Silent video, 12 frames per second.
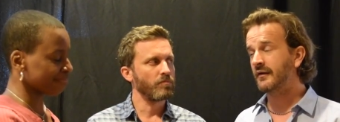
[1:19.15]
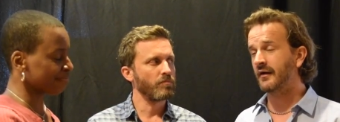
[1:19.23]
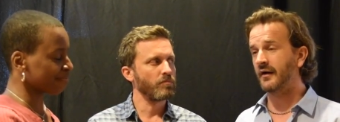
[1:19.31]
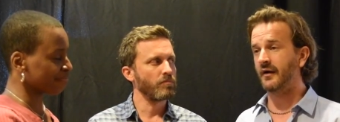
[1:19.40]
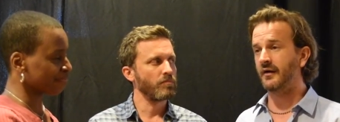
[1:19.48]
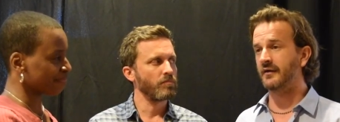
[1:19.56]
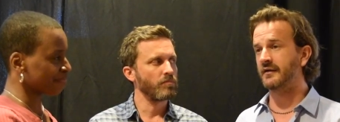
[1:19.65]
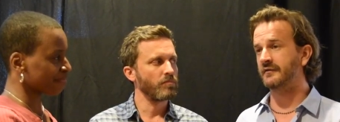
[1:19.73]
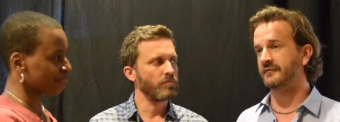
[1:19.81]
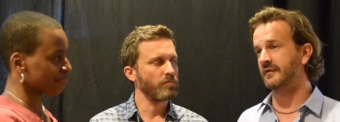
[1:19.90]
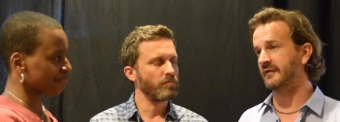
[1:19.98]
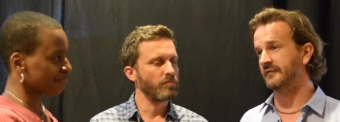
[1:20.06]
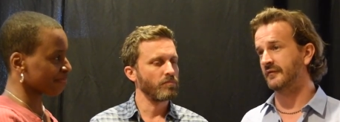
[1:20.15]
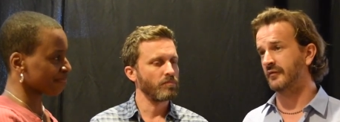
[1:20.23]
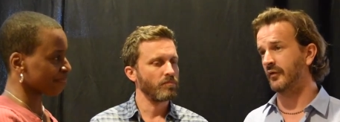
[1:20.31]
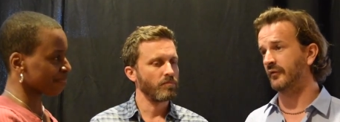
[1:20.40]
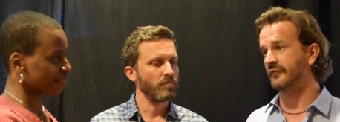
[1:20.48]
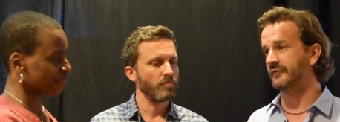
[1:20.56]
Speaker 1: Uh, it's it's in
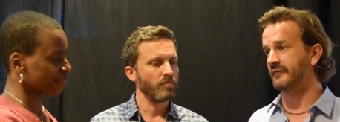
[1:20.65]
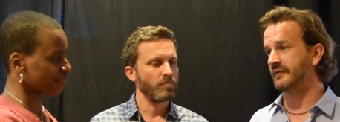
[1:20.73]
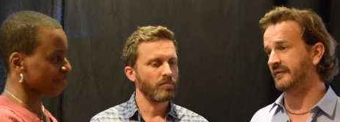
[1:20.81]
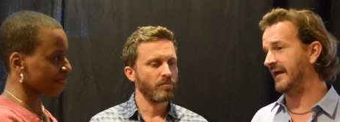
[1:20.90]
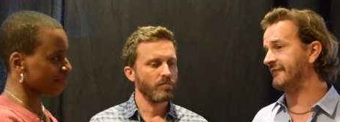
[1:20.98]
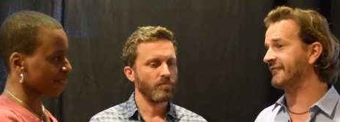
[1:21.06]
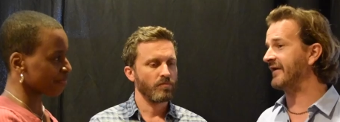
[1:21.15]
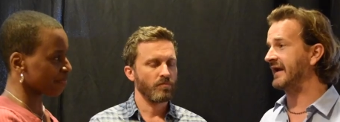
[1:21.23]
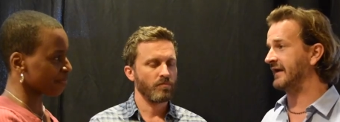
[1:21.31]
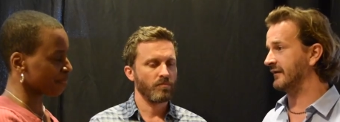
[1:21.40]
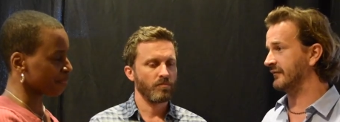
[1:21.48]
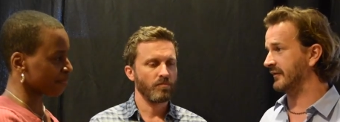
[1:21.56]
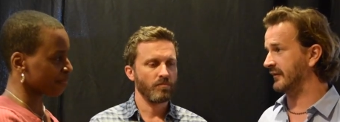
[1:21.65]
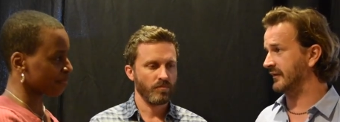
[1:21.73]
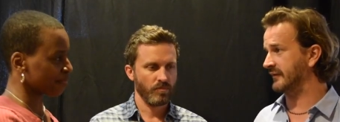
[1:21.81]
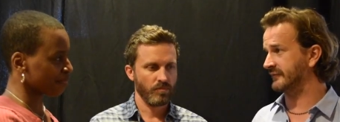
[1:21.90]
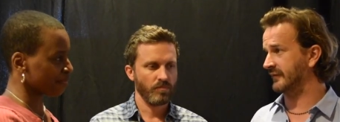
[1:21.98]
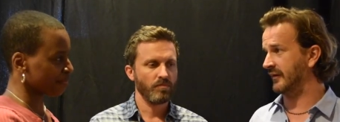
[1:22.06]
those in that vein that
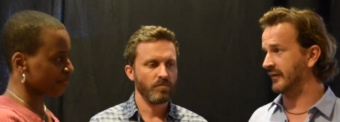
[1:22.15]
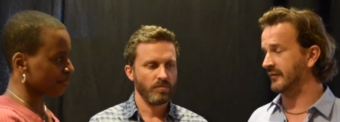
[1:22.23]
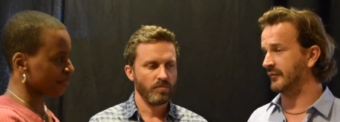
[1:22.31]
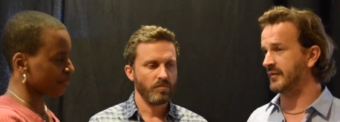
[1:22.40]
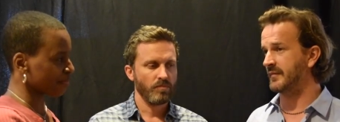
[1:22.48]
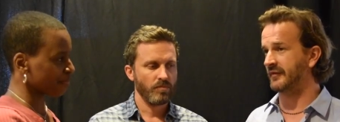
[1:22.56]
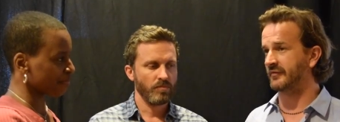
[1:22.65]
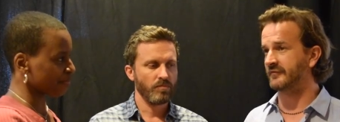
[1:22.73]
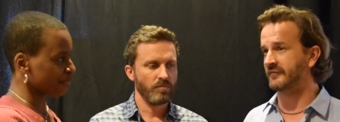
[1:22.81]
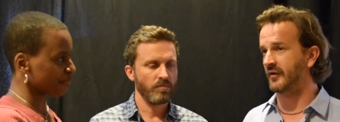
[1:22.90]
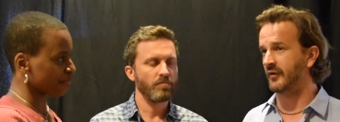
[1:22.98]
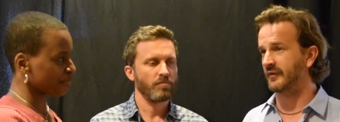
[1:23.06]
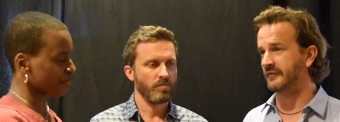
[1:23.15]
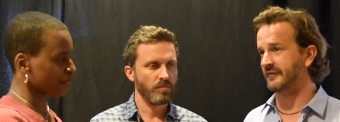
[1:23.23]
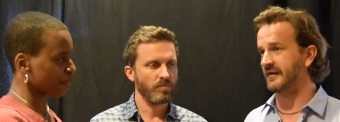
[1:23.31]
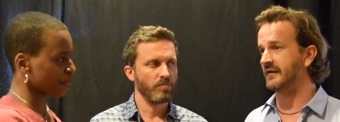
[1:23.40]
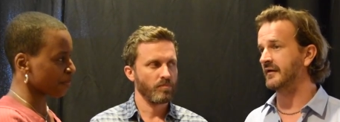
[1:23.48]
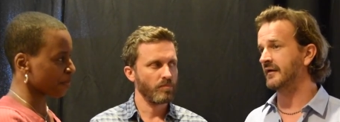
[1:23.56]
it's uh, we make this show. It's
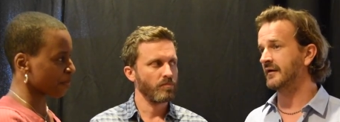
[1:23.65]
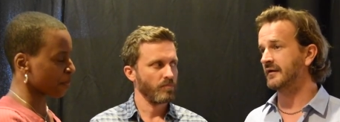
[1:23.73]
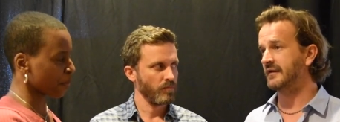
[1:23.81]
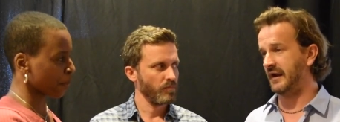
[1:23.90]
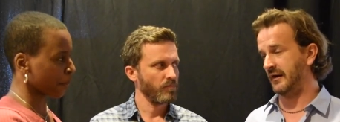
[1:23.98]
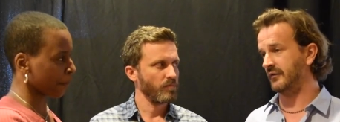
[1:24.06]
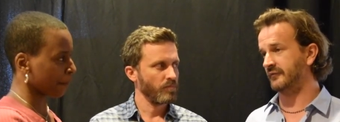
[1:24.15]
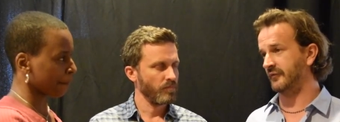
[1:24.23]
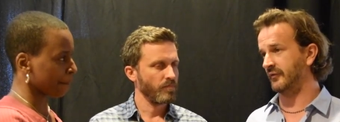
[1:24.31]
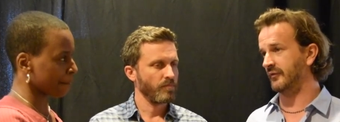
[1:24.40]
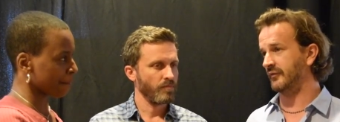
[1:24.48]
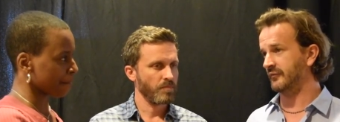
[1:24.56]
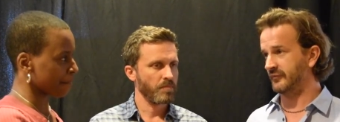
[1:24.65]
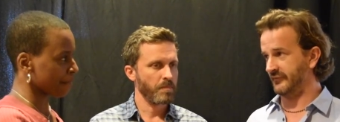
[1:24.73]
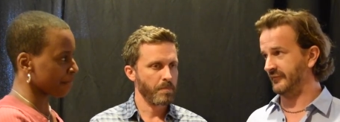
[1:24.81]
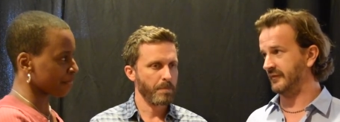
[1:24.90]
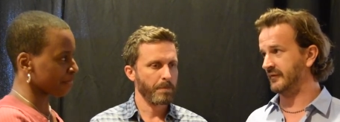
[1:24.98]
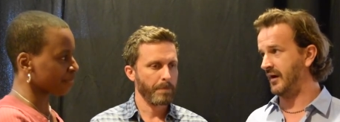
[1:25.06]
a
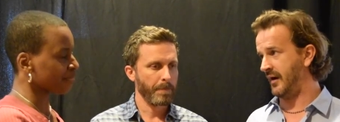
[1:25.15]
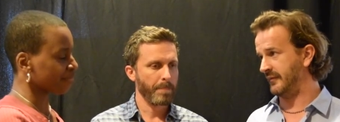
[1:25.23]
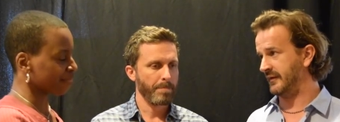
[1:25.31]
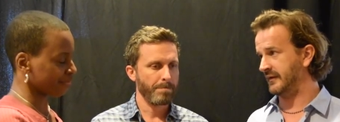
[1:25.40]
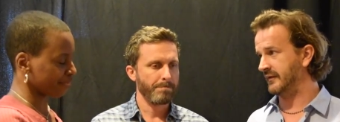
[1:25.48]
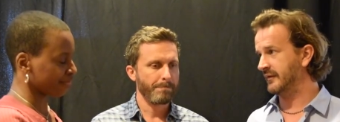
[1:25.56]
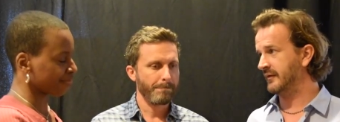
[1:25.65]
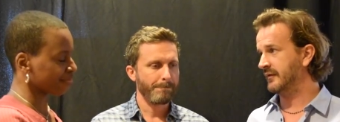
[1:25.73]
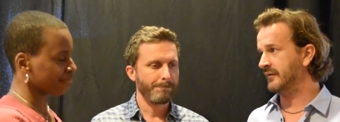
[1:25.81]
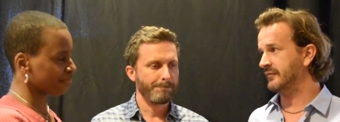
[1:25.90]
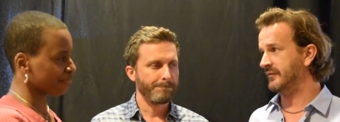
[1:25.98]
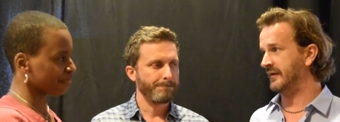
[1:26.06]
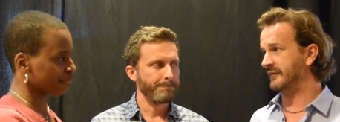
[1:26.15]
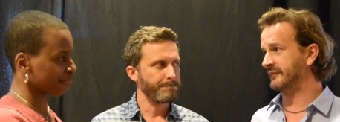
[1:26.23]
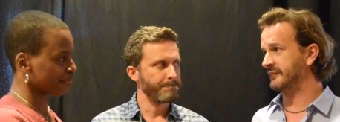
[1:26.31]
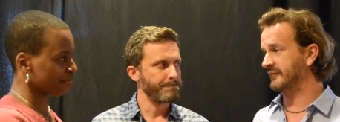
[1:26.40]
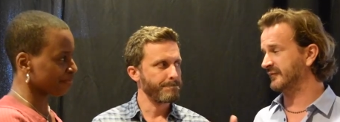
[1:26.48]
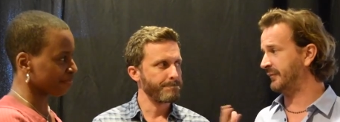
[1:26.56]
character-driven comedy that
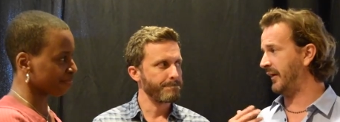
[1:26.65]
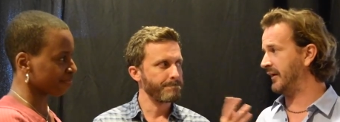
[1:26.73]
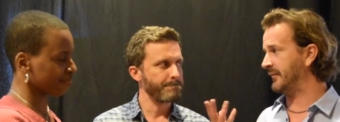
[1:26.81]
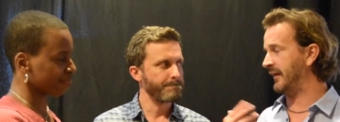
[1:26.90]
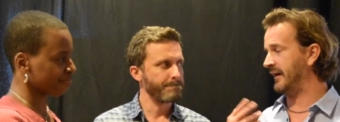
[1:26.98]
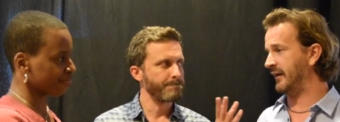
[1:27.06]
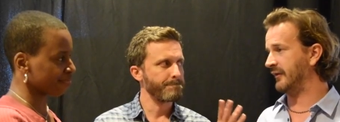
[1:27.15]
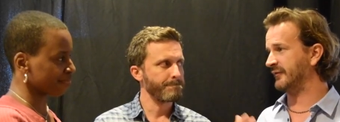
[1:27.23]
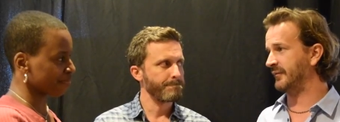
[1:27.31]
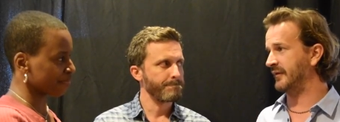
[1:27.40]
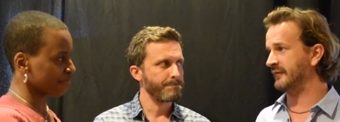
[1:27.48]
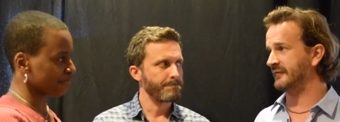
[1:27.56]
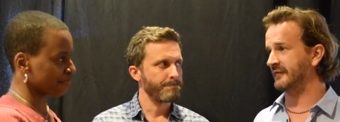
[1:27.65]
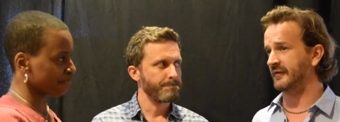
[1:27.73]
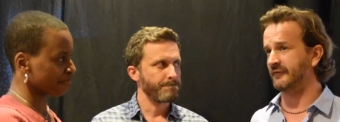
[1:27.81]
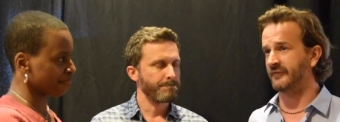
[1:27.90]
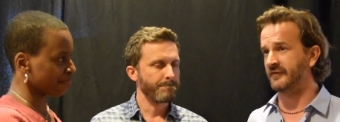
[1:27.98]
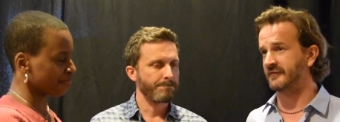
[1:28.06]
is inspired by our experiences at
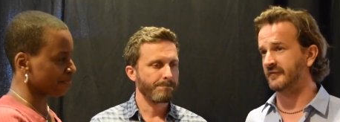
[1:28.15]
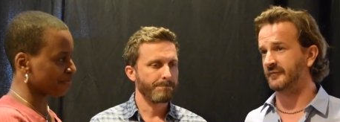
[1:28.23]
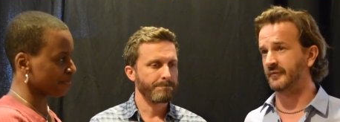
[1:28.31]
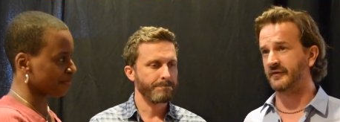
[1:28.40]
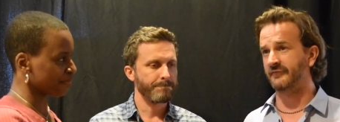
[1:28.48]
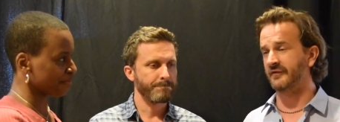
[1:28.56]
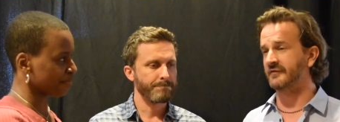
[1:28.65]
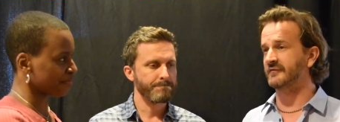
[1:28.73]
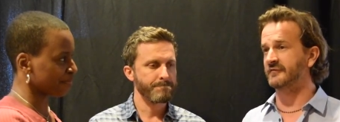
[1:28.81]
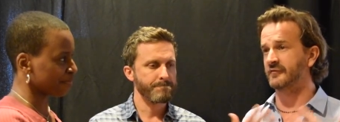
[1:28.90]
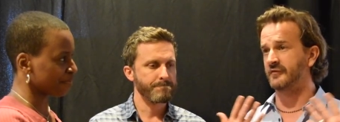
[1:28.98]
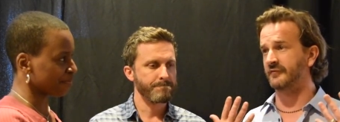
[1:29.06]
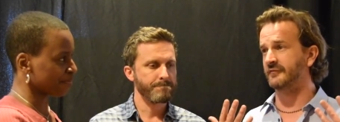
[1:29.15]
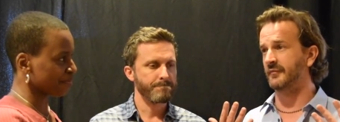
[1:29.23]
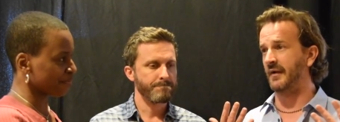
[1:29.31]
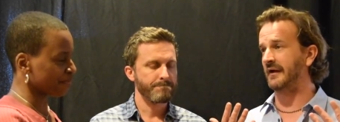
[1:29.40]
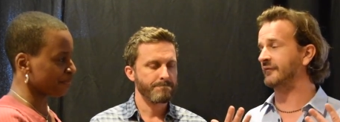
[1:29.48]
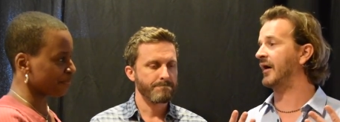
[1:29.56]
conventions, but conventions are just the
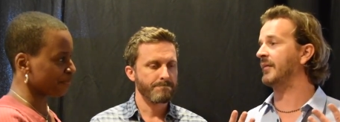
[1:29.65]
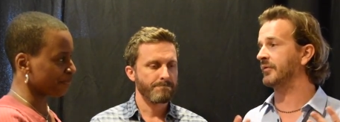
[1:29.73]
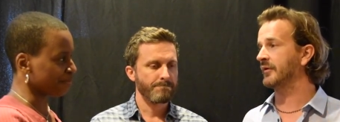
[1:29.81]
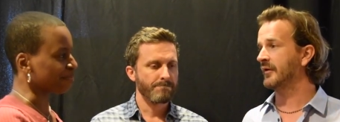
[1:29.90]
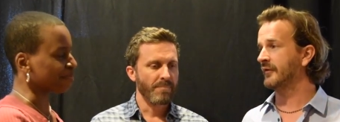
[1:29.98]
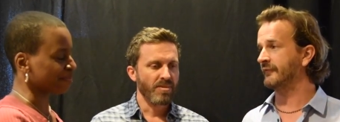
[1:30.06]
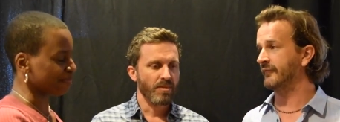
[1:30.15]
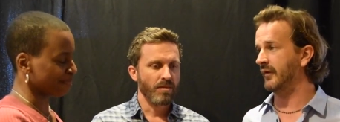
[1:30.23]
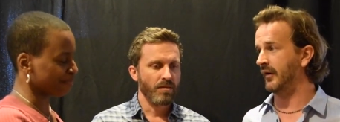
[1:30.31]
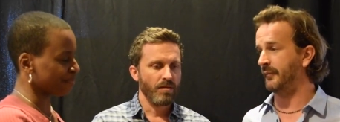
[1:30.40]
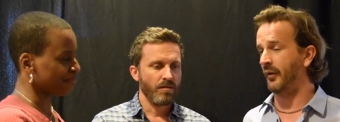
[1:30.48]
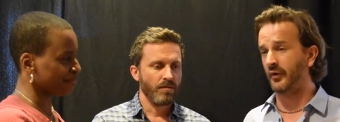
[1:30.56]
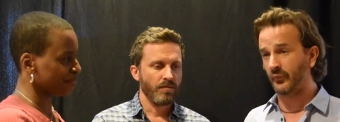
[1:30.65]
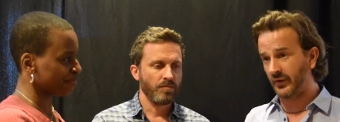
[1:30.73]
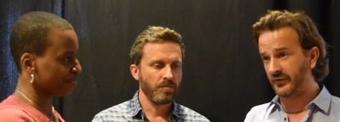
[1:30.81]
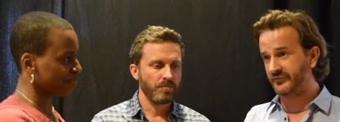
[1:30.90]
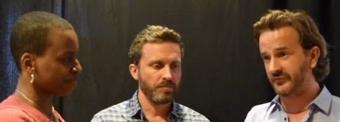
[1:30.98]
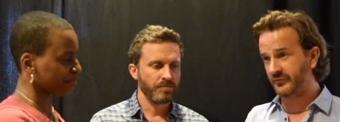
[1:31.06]
backdrop upon
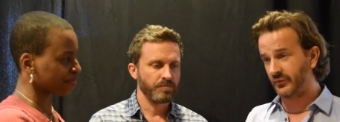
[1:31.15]
which